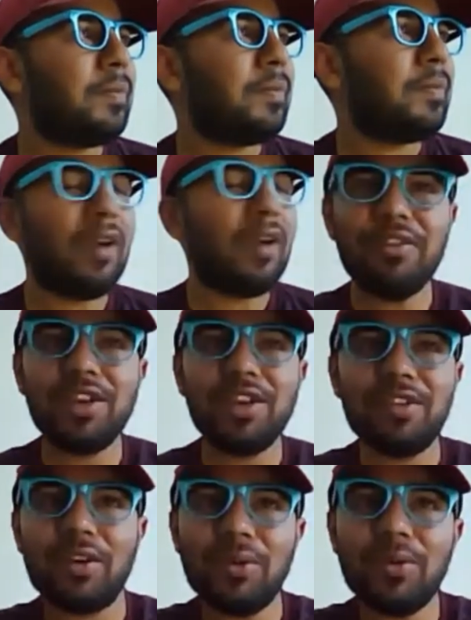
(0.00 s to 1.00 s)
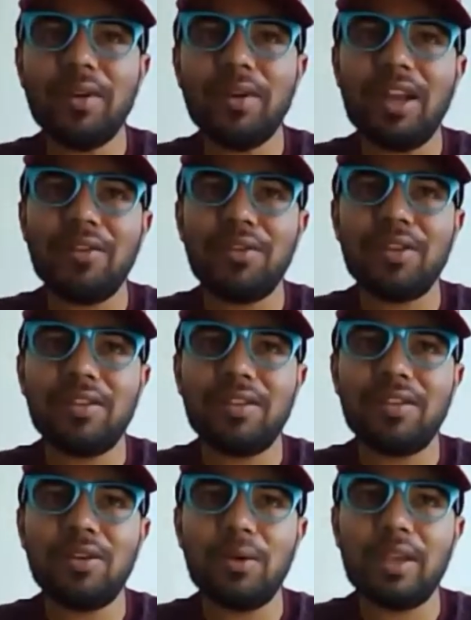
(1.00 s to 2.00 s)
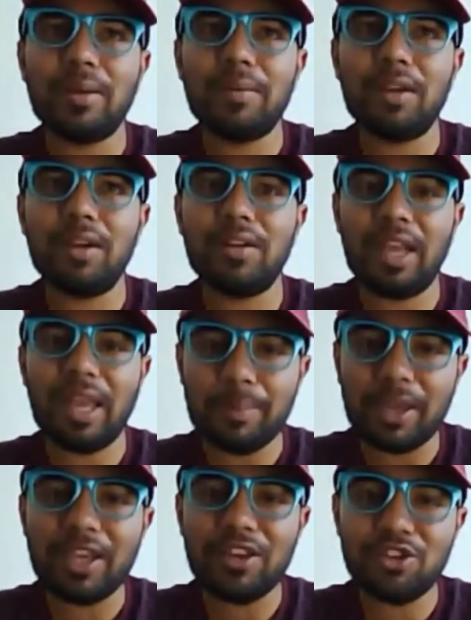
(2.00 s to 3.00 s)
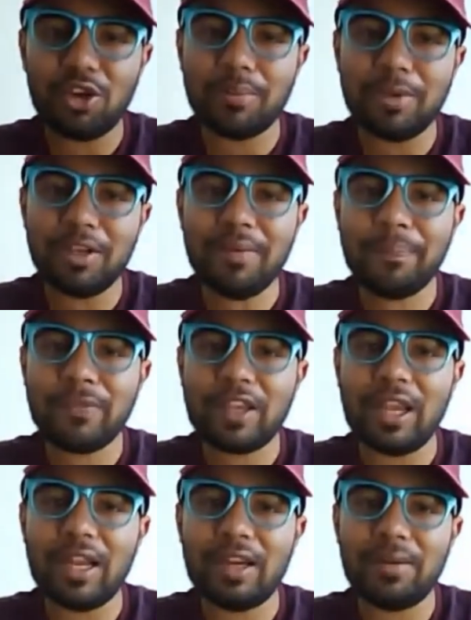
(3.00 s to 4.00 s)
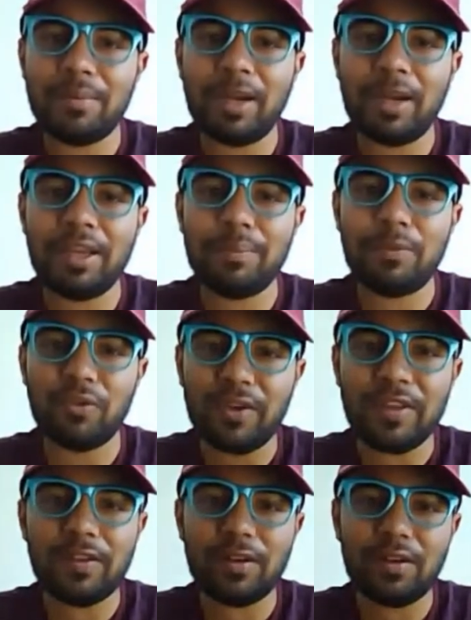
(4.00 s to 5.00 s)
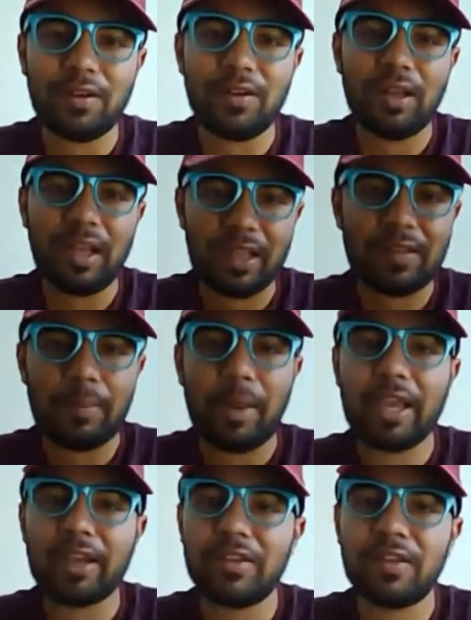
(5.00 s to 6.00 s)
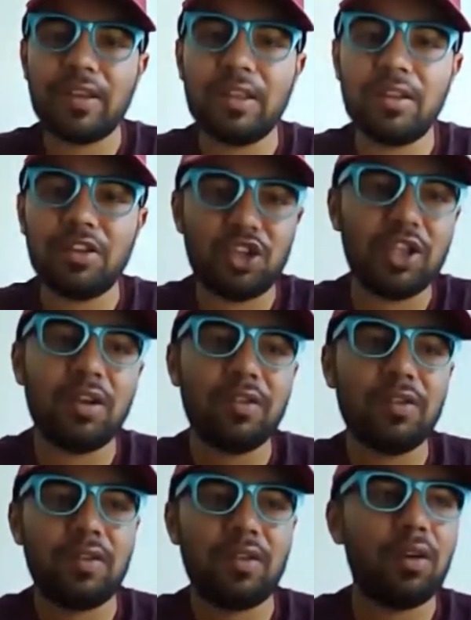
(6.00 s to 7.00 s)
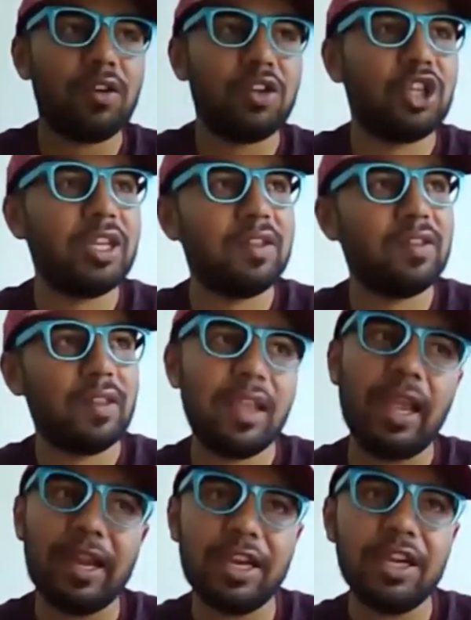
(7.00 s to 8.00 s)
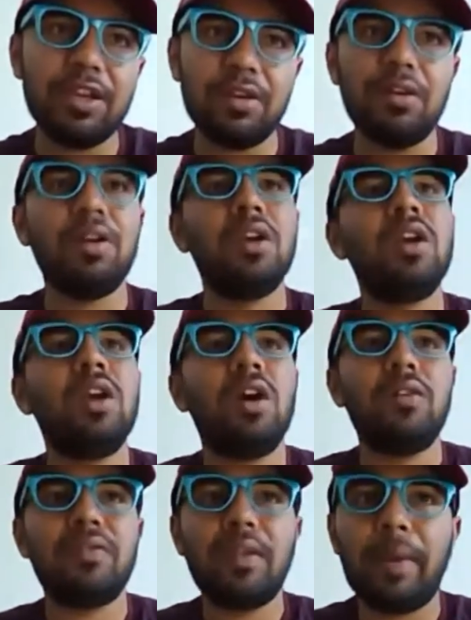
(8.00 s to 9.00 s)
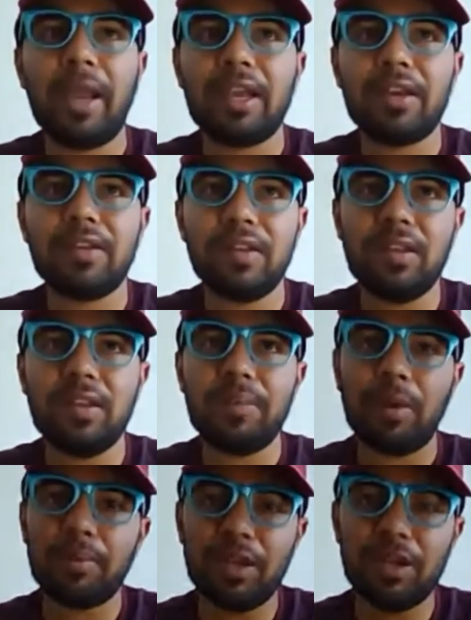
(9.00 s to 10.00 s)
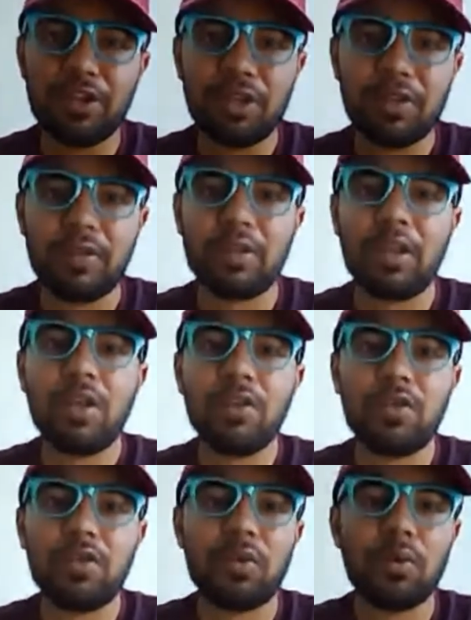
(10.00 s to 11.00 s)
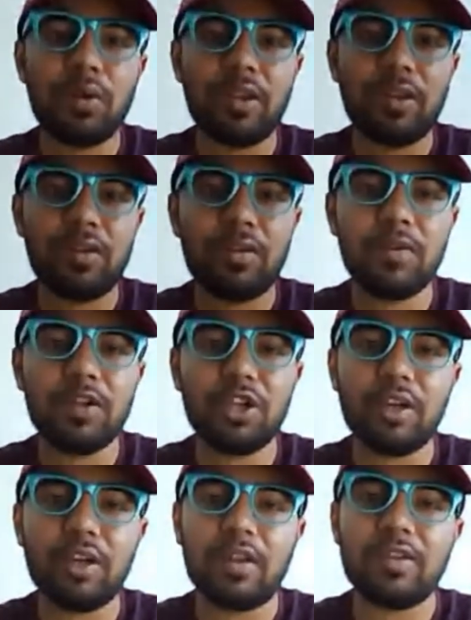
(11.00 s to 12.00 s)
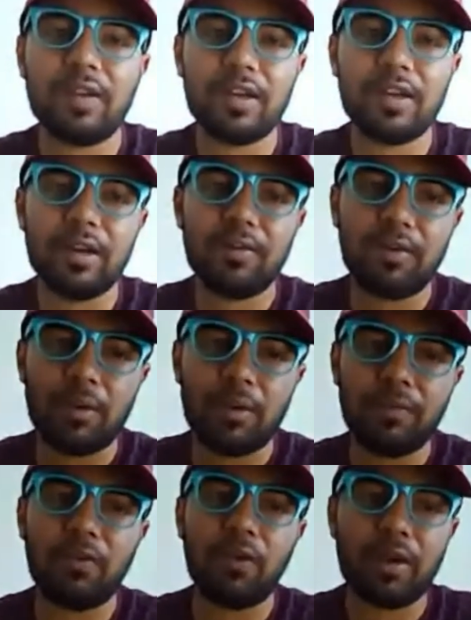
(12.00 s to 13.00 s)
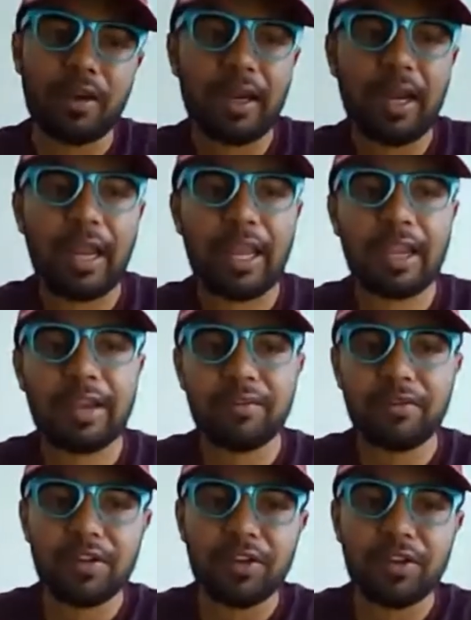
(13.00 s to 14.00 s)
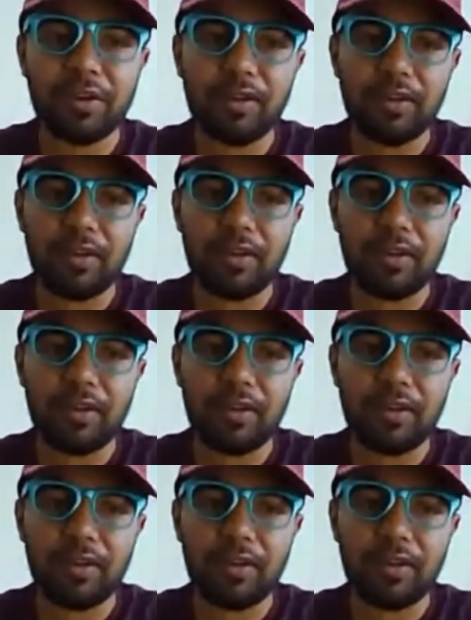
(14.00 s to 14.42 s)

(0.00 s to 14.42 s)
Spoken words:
yeah, it was 5 years ago. I was doing MA in German, and my professor has a magazine. She runs, or she is the editor of the magazine that publishes stories which are translated from foreign languages into